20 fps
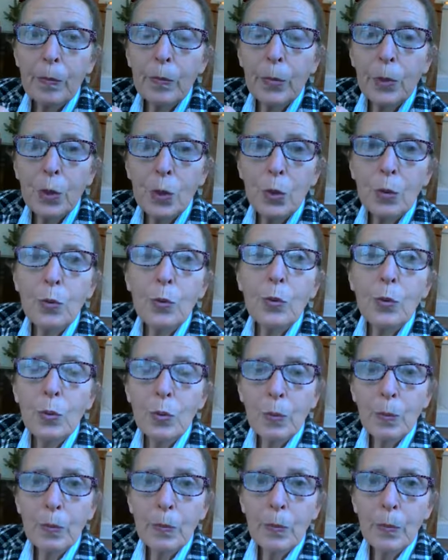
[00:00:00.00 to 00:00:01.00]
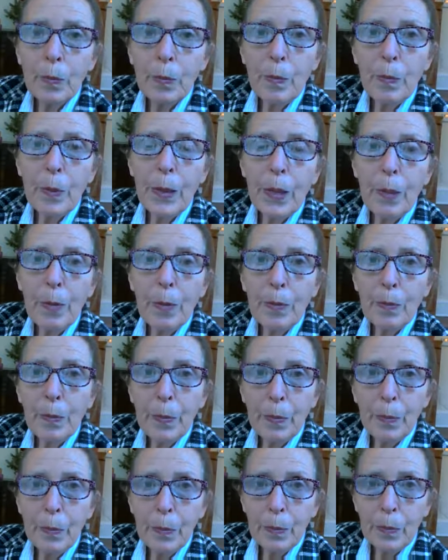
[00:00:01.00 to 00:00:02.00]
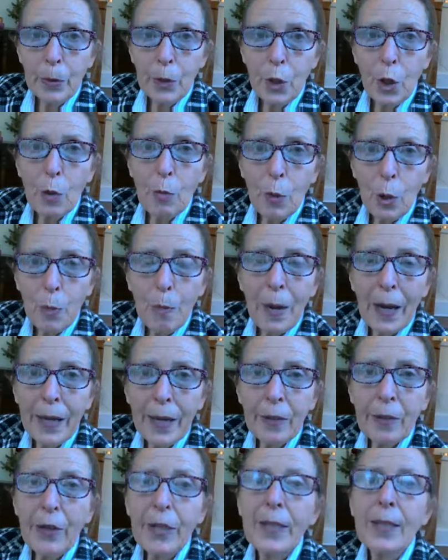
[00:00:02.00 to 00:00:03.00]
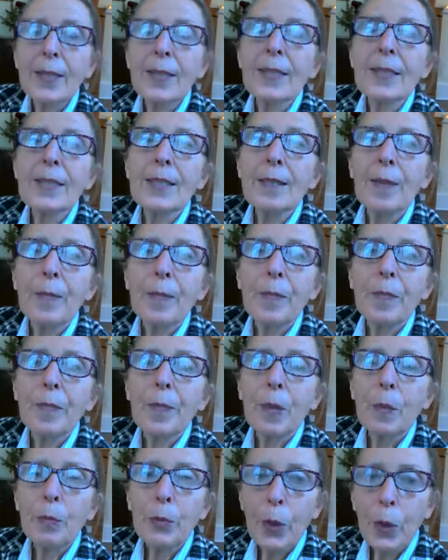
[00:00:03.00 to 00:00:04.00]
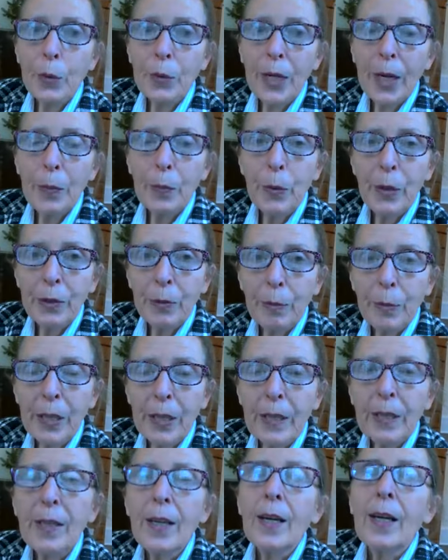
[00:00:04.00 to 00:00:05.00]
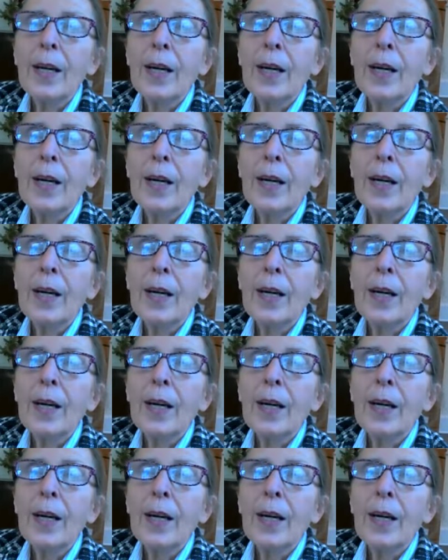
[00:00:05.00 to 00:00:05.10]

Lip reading: do the No More Migraines program with me.